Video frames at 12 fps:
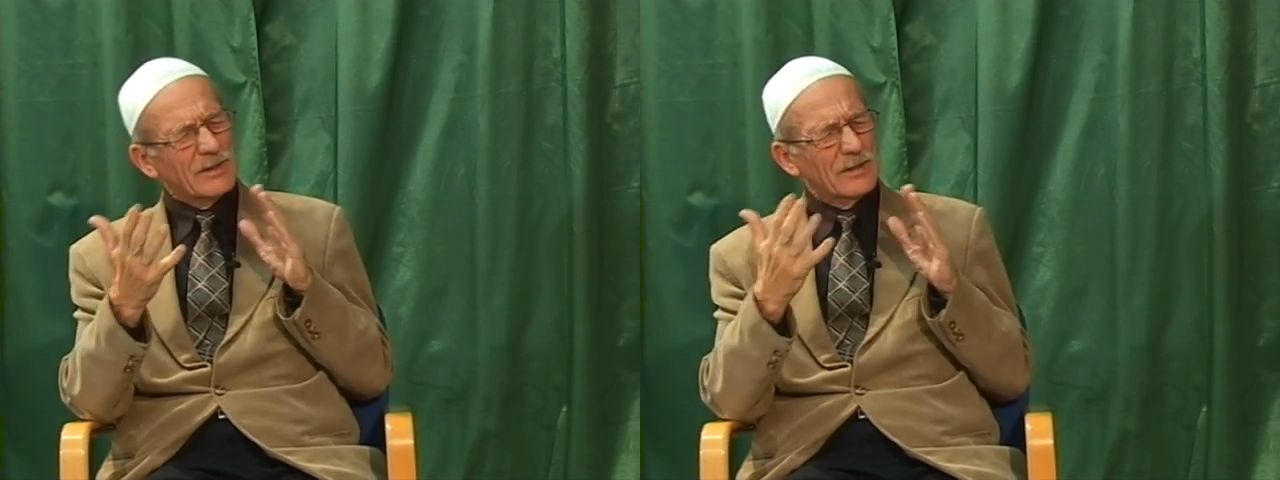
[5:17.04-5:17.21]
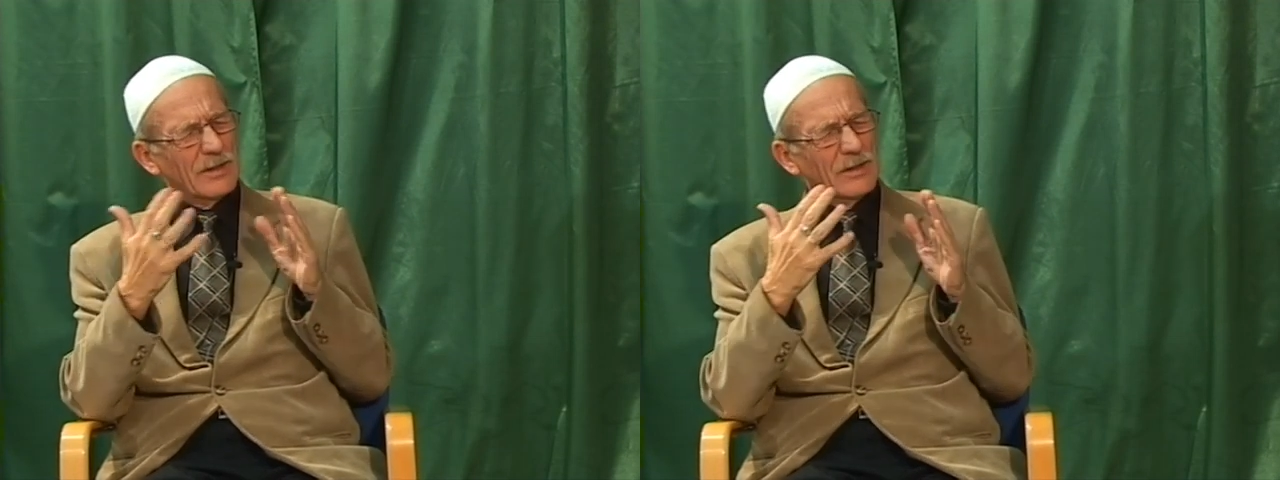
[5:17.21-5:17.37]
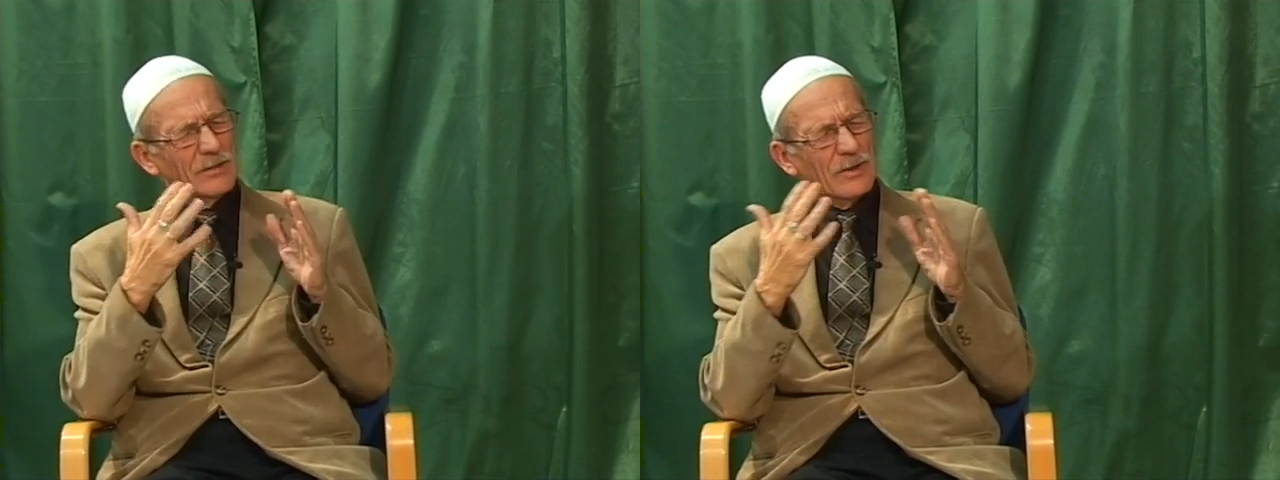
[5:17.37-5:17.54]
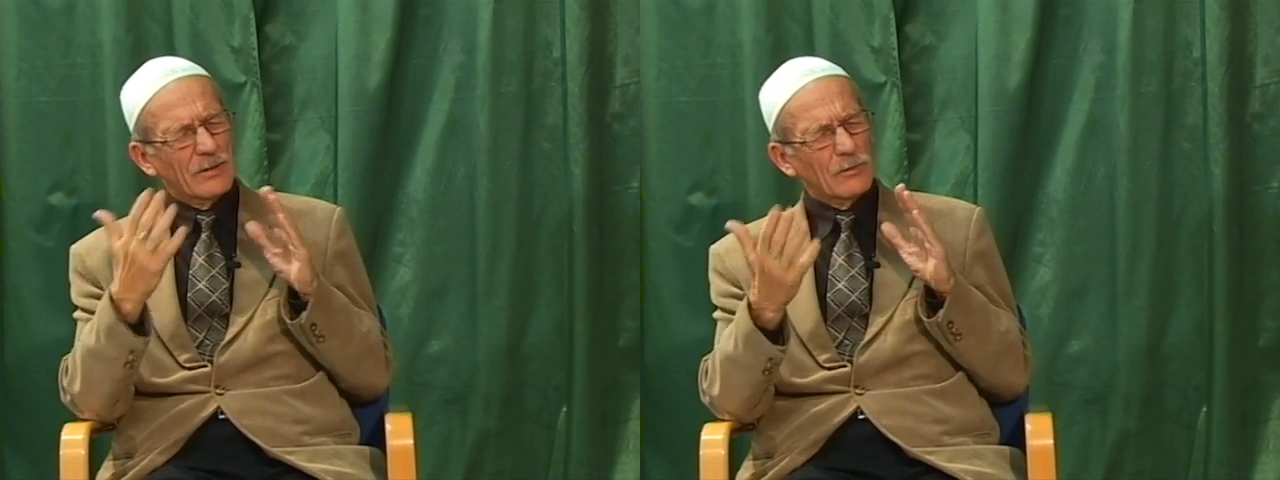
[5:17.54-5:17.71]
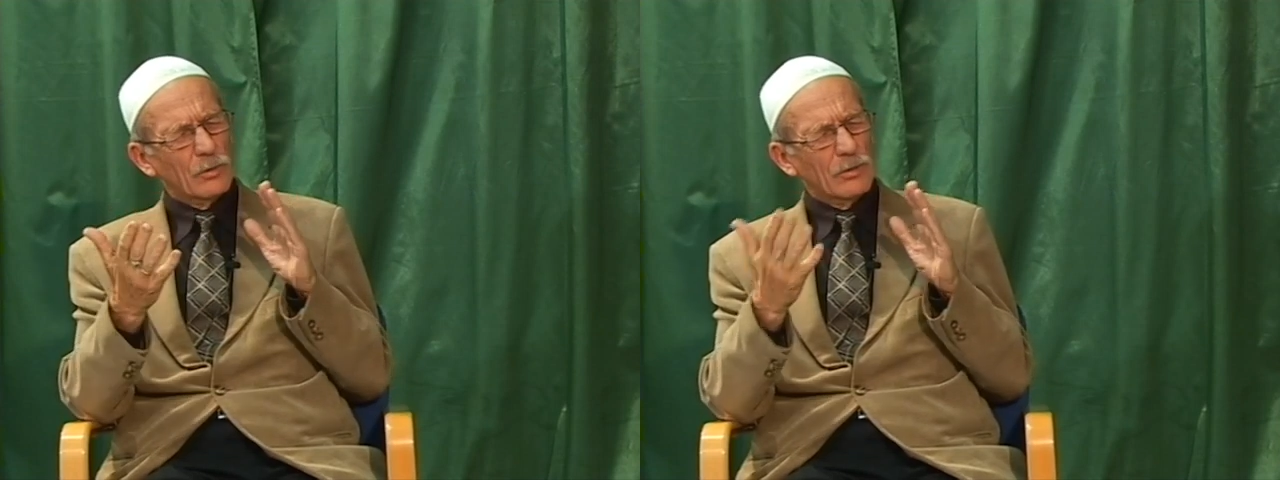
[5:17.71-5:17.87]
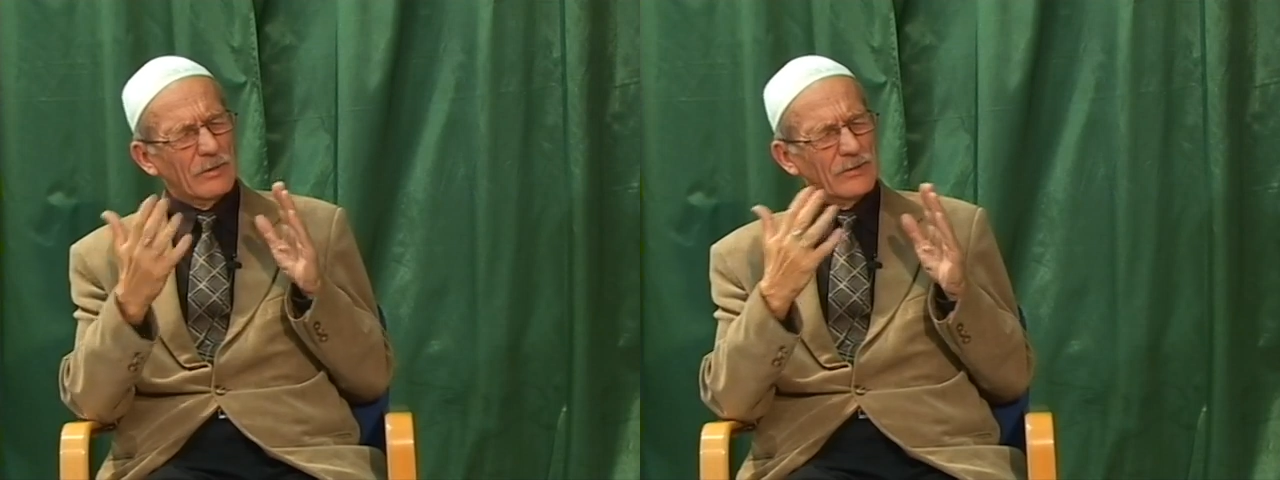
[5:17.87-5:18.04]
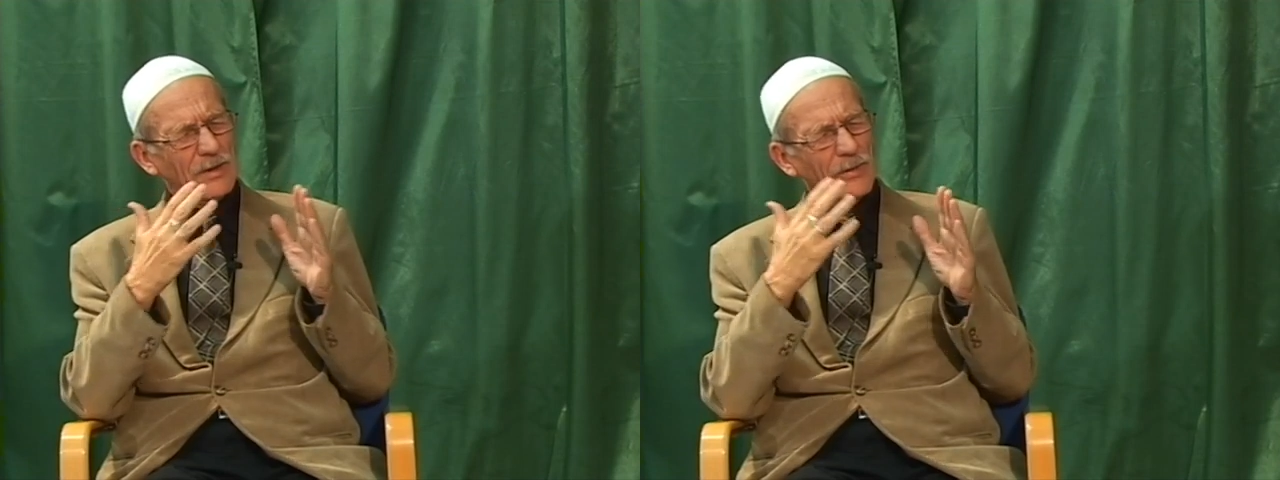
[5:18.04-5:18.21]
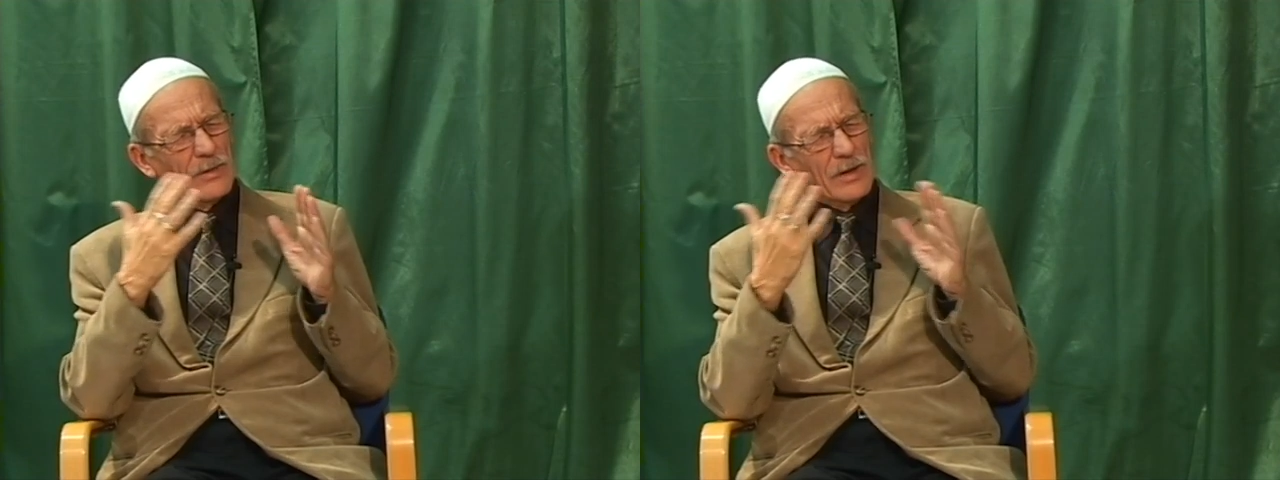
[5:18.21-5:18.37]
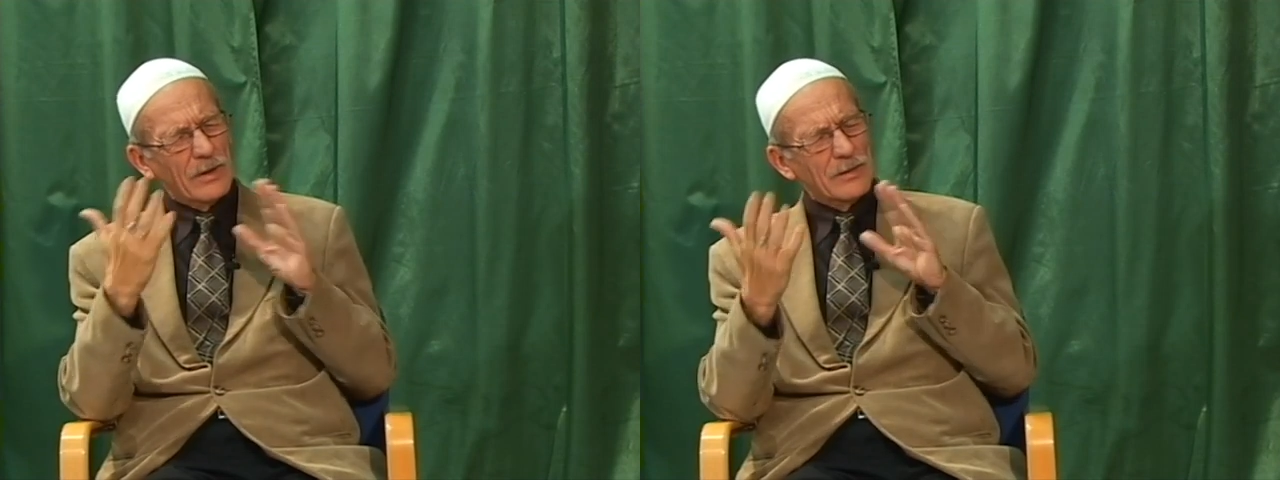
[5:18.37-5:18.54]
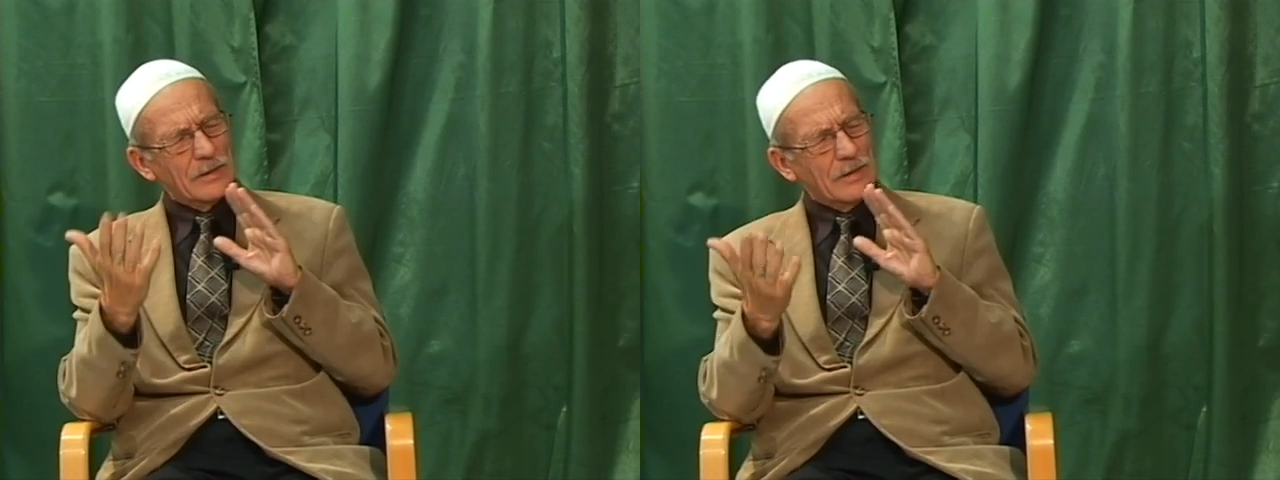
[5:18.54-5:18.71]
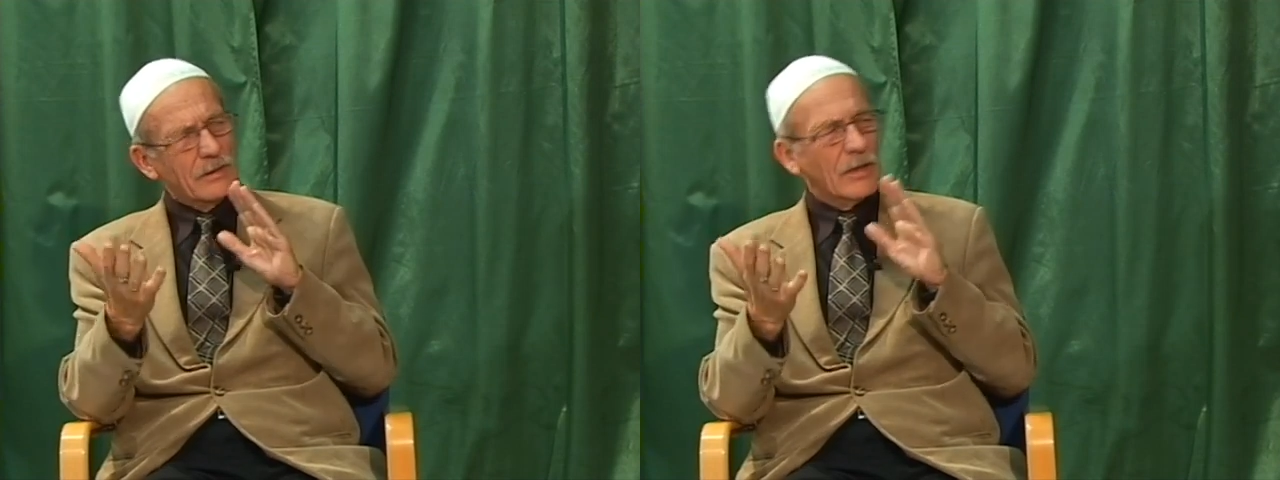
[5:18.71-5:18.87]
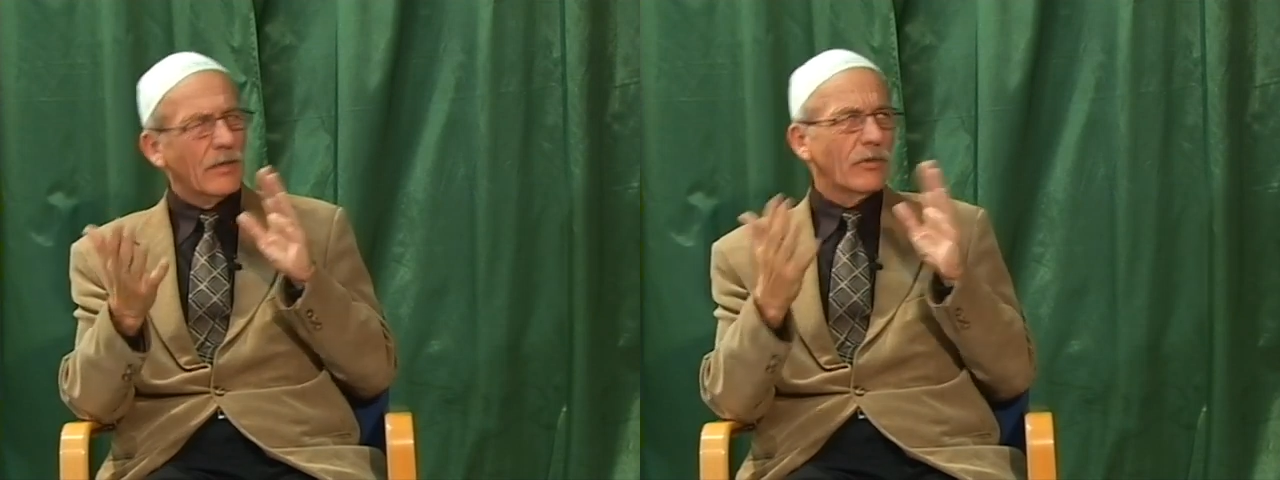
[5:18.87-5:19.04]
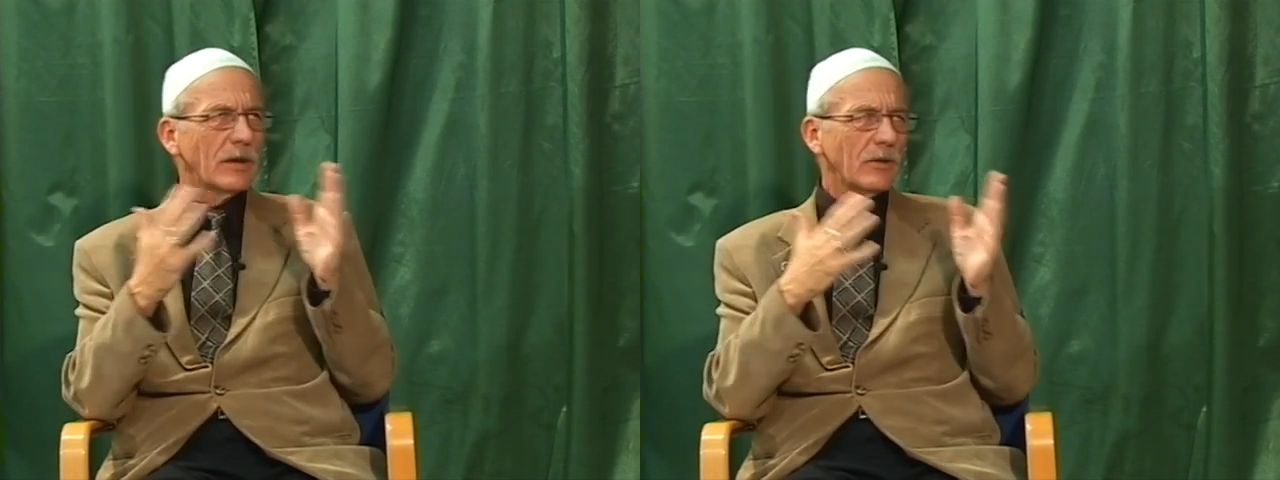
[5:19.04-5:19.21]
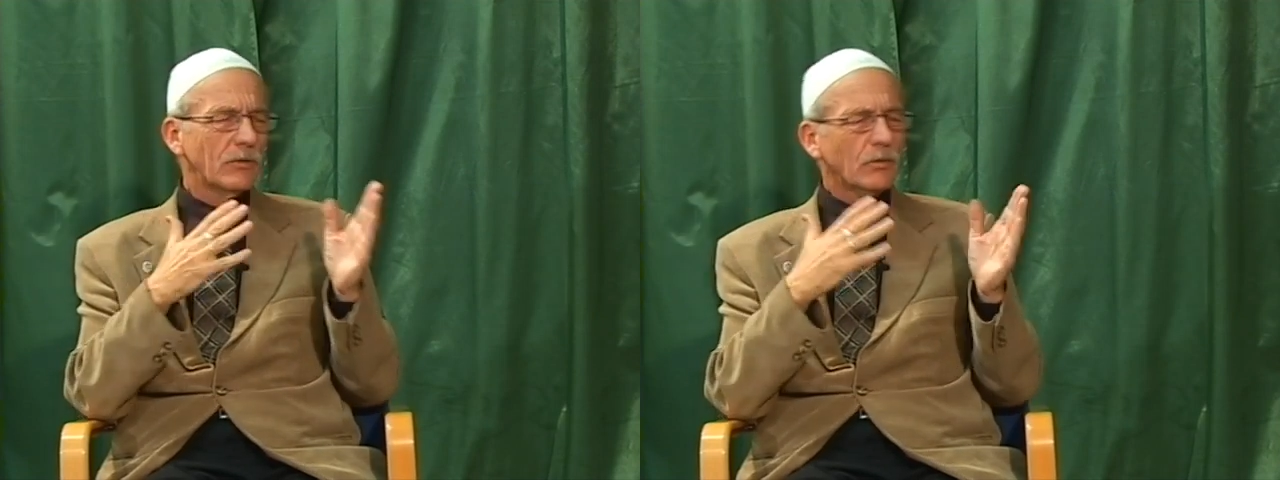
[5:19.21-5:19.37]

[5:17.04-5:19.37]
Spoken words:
guess I had always had the idea that there